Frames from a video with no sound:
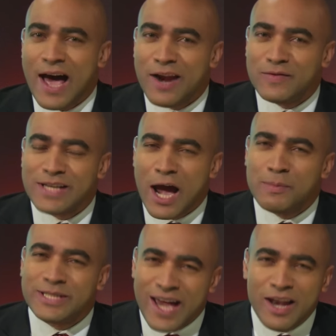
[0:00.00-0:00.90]
a lot of
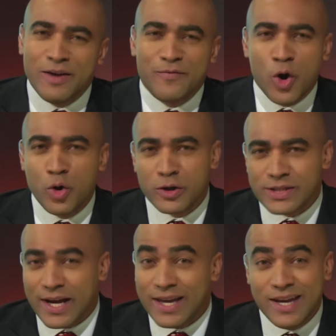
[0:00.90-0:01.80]
time telling
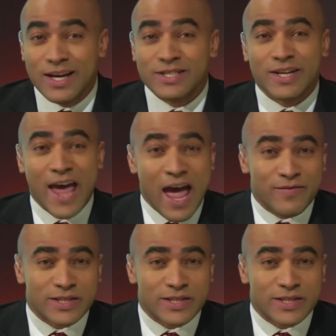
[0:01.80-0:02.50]
voters that he doesn't